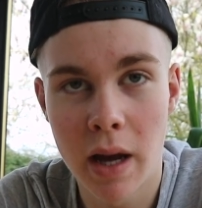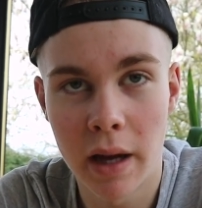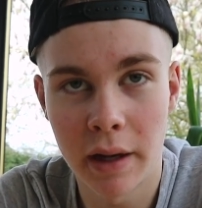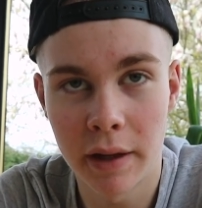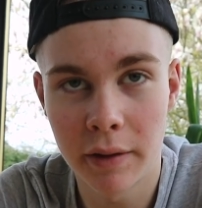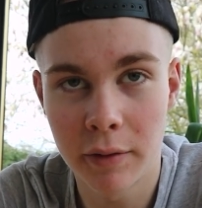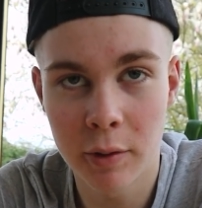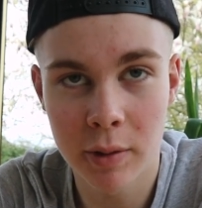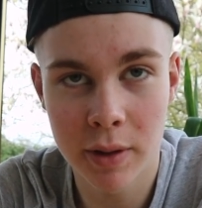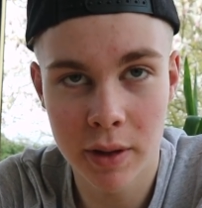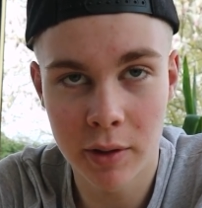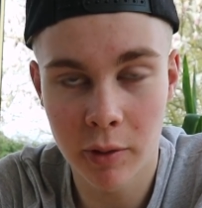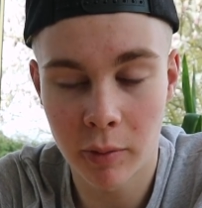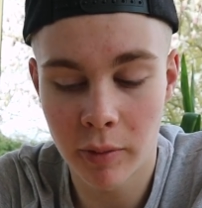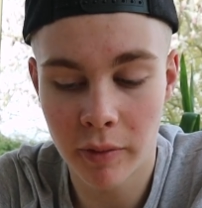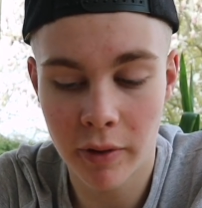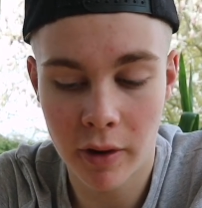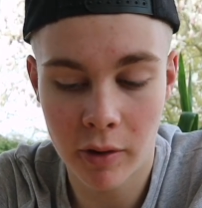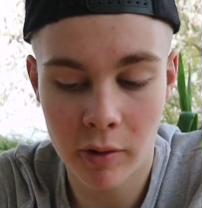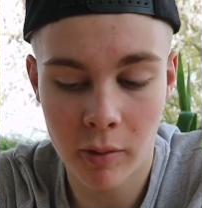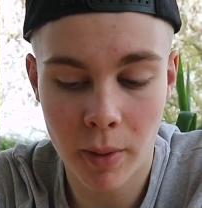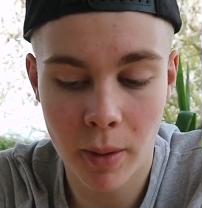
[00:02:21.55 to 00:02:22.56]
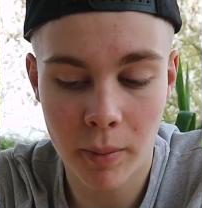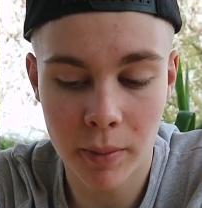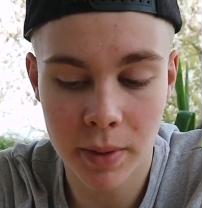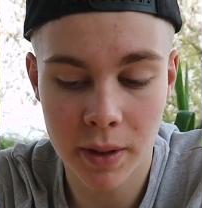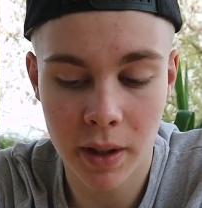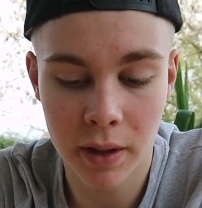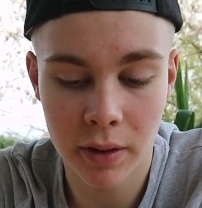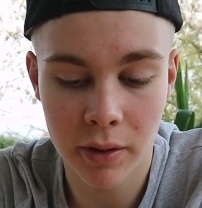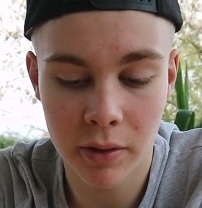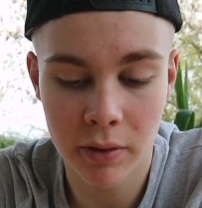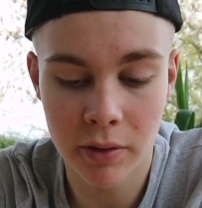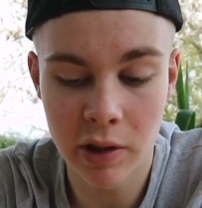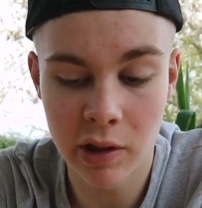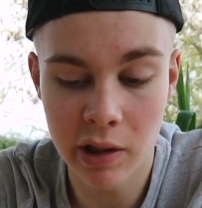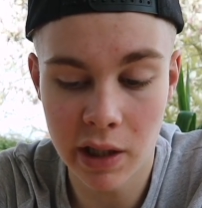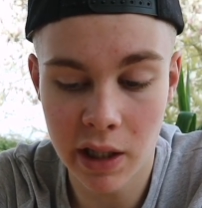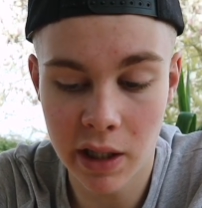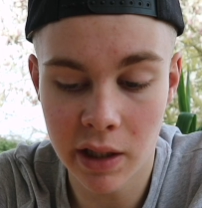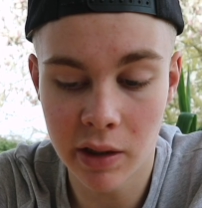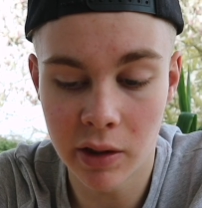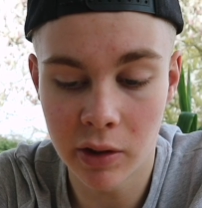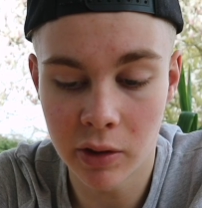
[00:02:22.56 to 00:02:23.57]
And if you're stuck with Aaron Wan-Bissaka and you
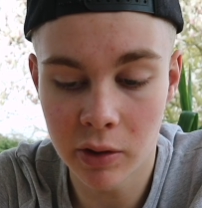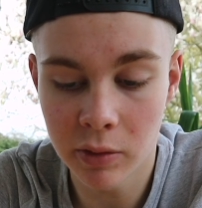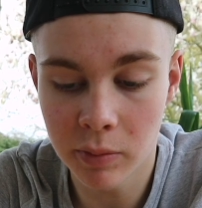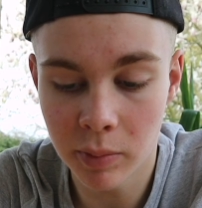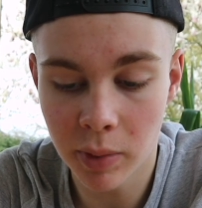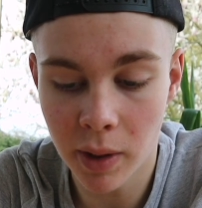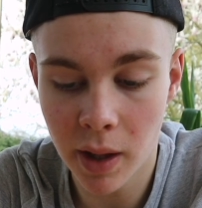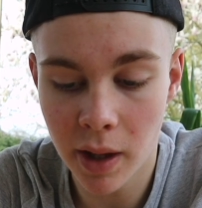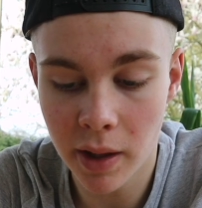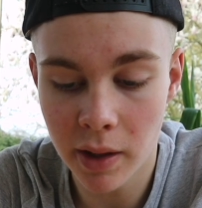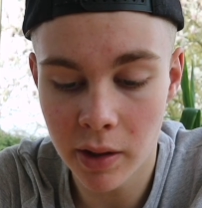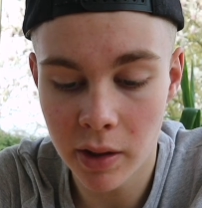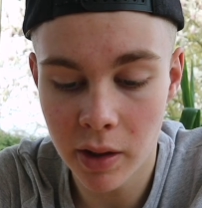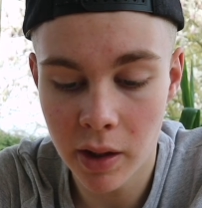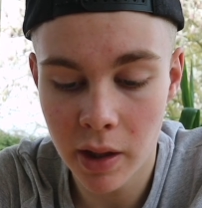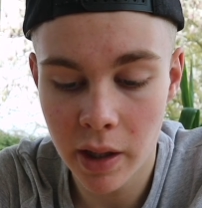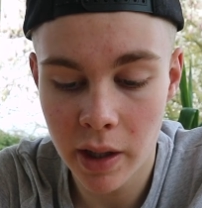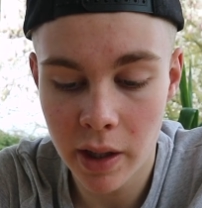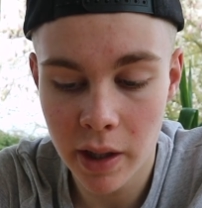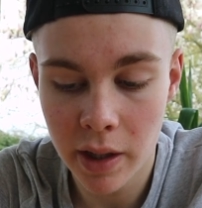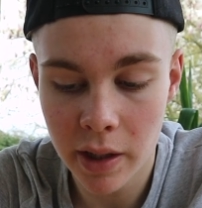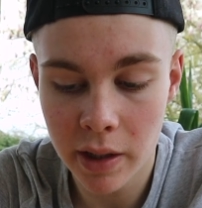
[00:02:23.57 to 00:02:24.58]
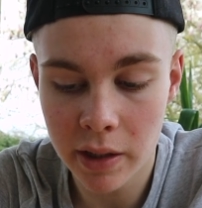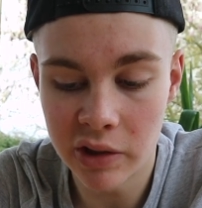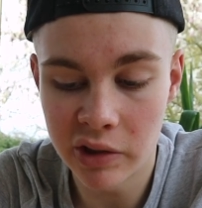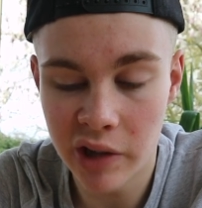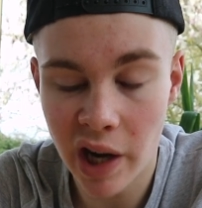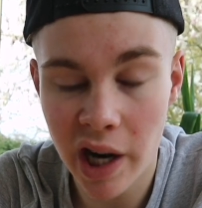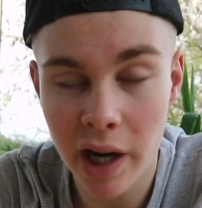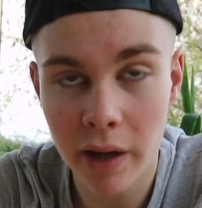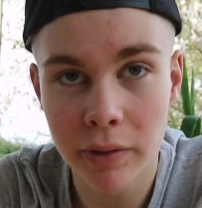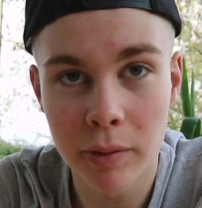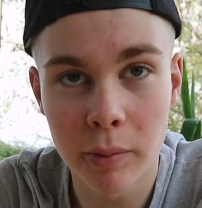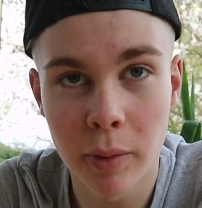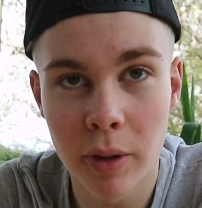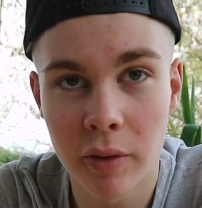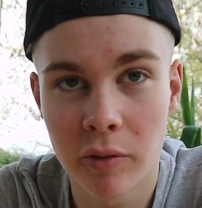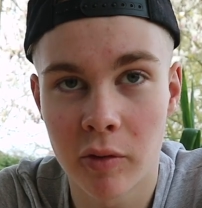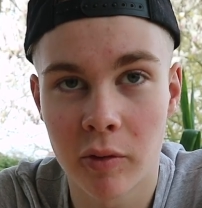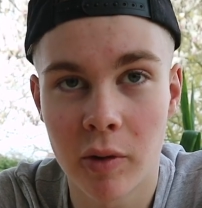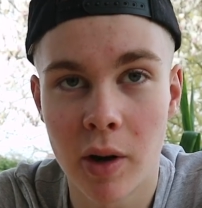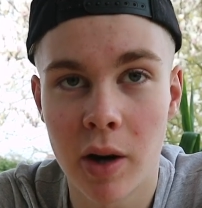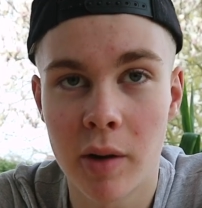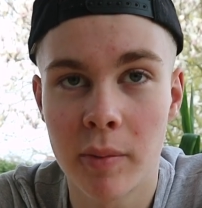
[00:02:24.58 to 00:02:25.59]
needed a good player, you'd have to wait
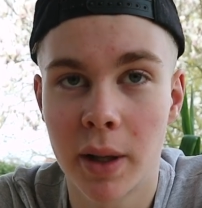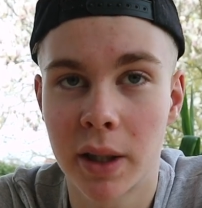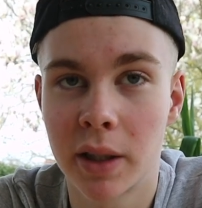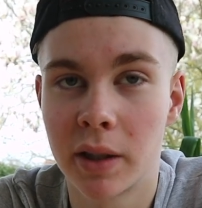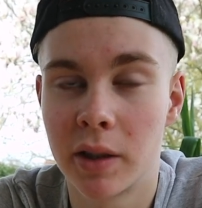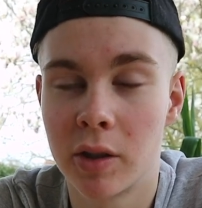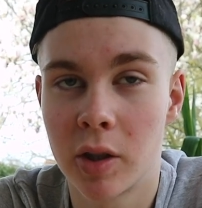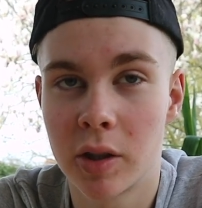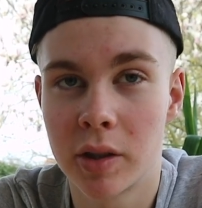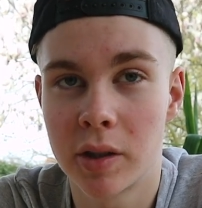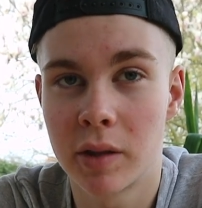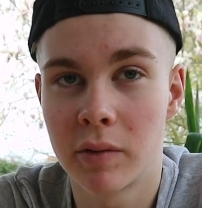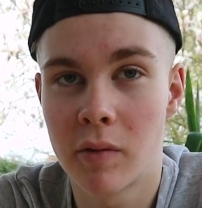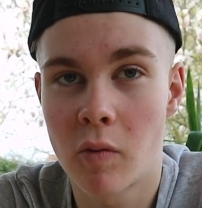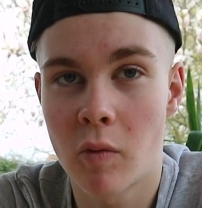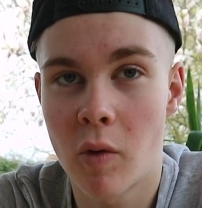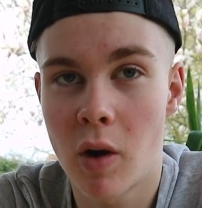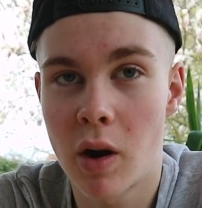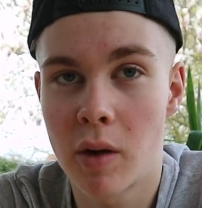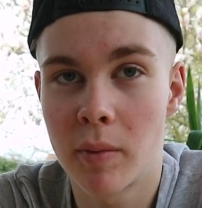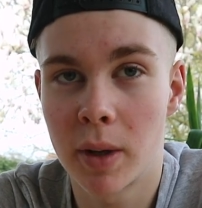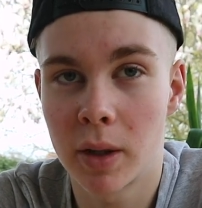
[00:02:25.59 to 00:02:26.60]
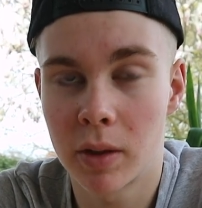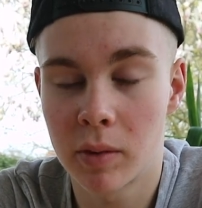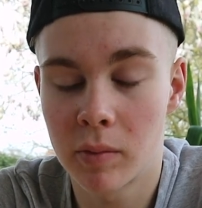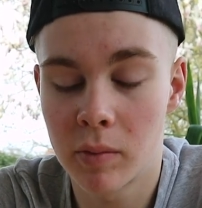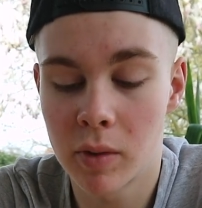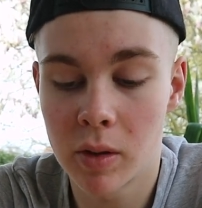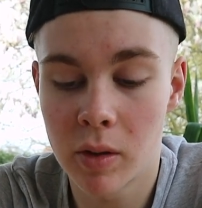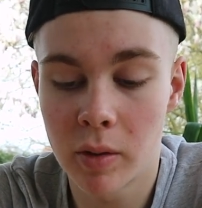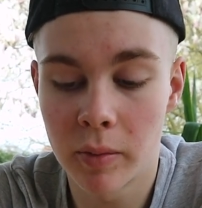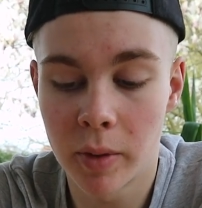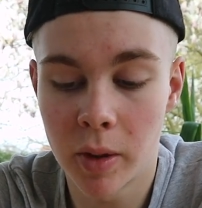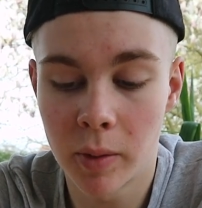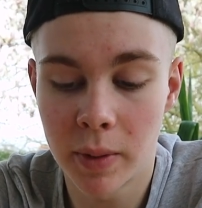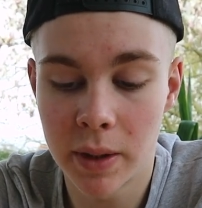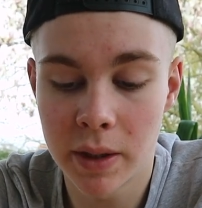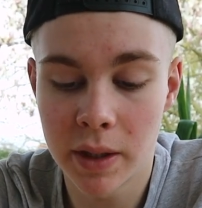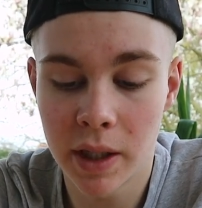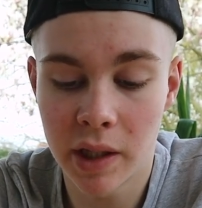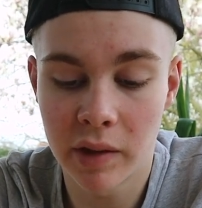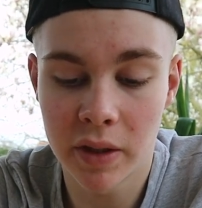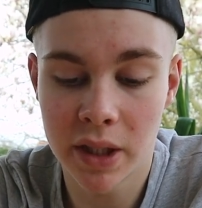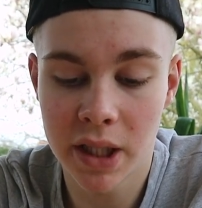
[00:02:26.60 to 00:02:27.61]
for a right back and a chance of a right back coming up
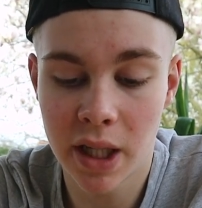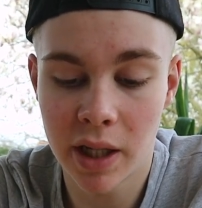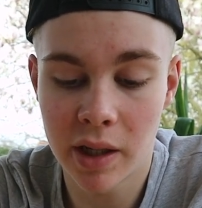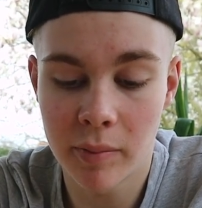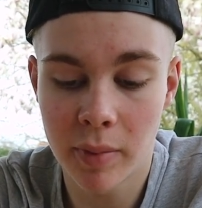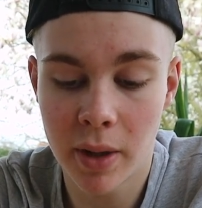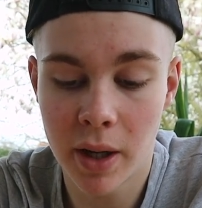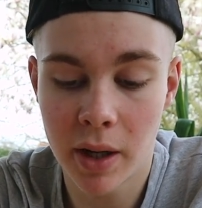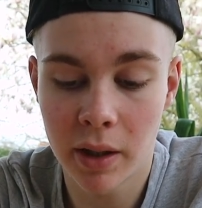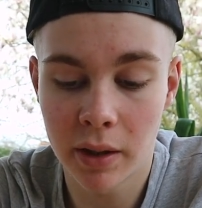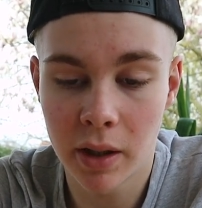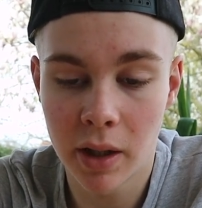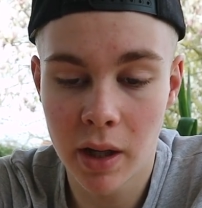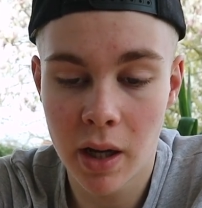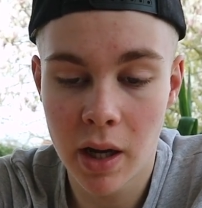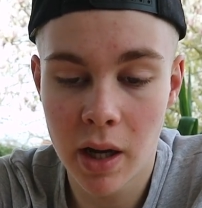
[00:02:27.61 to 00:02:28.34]
instead of a centre back